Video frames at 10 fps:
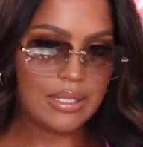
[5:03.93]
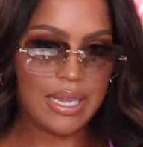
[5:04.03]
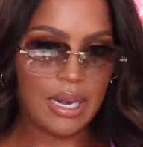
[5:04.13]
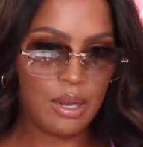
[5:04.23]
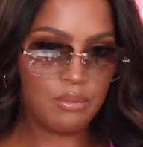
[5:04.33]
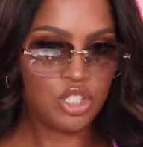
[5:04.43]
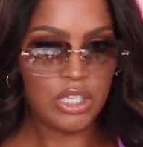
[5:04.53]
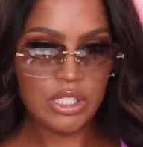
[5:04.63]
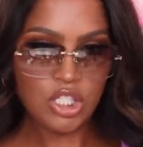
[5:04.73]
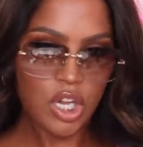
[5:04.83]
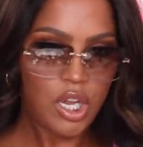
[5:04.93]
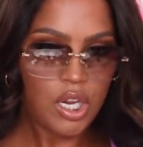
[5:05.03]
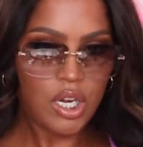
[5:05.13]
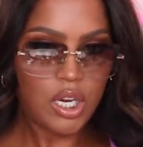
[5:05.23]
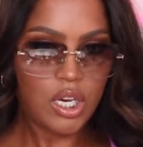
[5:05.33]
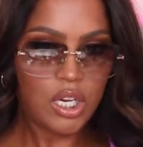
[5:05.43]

denim jeans on.